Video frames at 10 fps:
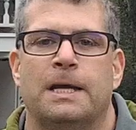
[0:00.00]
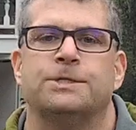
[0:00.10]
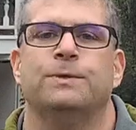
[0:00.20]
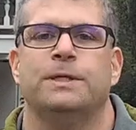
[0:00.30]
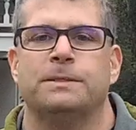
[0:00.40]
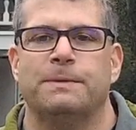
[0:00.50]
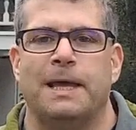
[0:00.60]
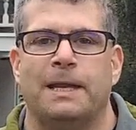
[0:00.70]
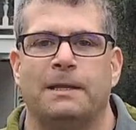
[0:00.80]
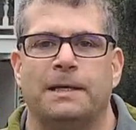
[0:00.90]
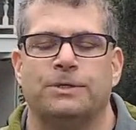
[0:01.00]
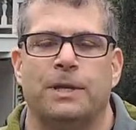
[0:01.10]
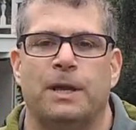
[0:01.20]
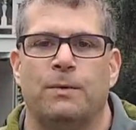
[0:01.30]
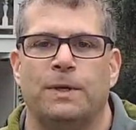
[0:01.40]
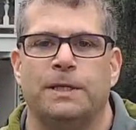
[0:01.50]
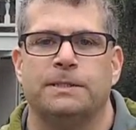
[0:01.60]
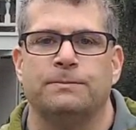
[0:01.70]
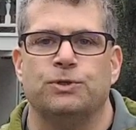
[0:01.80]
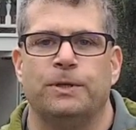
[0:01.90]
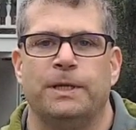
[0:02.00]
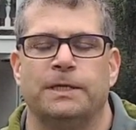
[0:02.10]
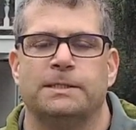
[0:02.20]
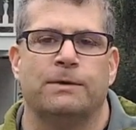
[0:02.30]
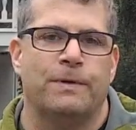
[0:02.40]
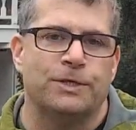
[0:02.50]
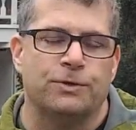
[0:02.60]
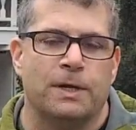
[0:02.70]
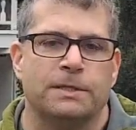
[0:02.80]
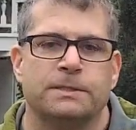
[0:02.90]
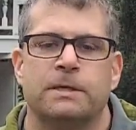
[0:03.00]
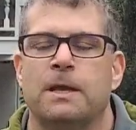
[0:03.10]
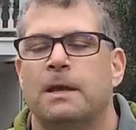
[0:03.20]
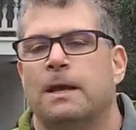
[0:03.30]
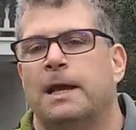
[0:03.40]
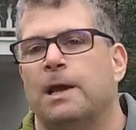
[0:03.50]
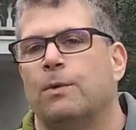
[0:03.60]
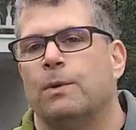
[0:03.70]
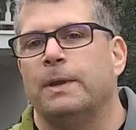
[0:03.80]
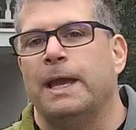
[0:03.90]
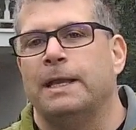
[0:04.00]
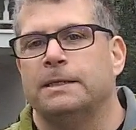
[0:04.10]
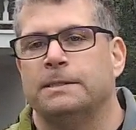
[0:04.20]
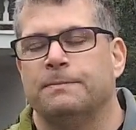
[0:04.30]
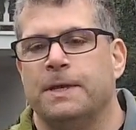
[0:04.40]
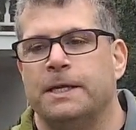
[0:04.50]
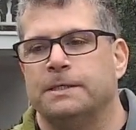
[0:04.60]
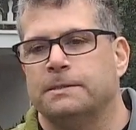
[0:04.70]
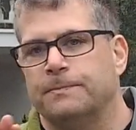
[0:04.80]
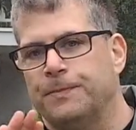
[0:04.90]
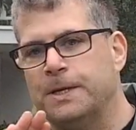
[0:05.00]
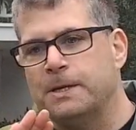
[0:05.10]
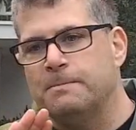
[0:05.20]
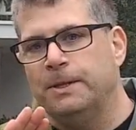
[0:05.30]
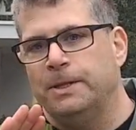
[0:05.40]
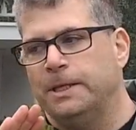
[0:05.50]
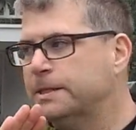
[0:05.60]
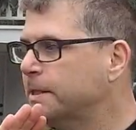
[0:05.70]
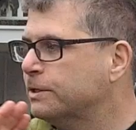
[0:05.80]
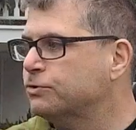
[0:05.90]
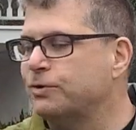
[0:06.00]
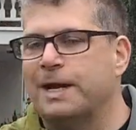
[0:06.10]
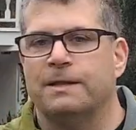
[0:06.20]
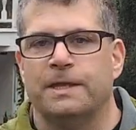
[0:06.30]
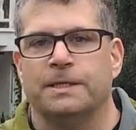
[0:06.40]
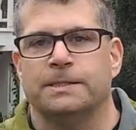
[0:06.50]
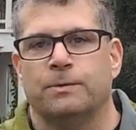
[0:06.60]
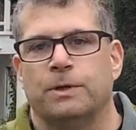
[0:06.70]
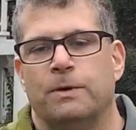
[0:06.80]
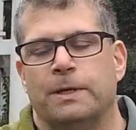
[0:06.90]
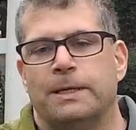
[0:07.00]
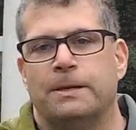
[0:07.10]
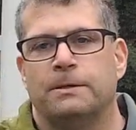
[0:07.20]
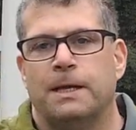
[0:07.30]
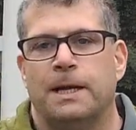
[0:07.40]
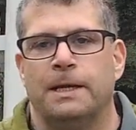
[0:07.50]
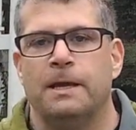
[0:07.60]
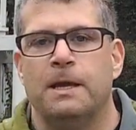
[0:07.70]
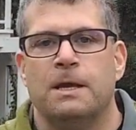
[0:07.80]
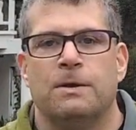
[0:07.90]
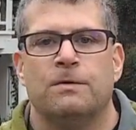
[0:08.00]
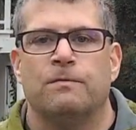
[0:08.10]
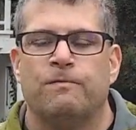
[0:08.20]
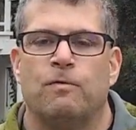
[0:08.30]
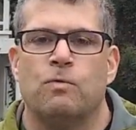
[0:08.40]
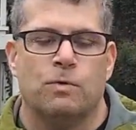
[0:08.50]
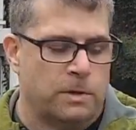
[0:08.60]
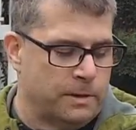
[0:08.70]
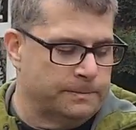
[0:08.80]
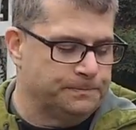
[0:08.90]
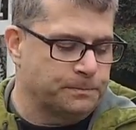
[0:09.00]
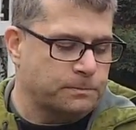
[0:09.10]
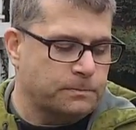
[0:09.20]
Uh, so we did some of that yesterday. We did some shooting inside restaurants uh, where we had some nice uh, ability to track things that were going down a line. For